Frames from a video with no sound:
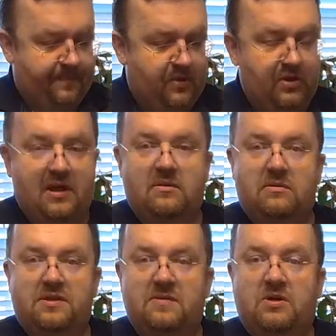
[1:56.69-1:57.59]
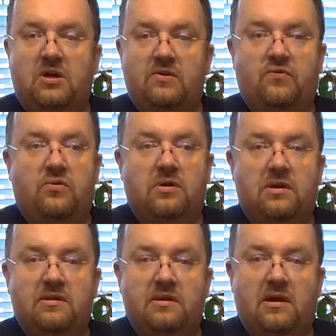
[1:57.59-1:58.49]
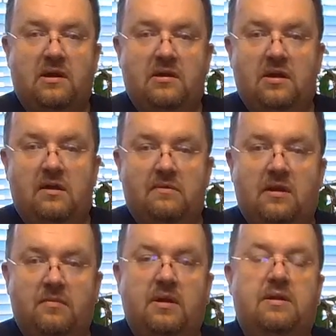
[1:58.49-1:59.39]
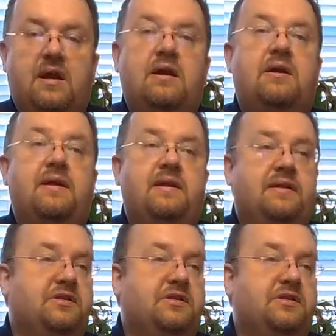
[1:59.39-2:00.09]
you get SIM card for it and you have unlimited data on that.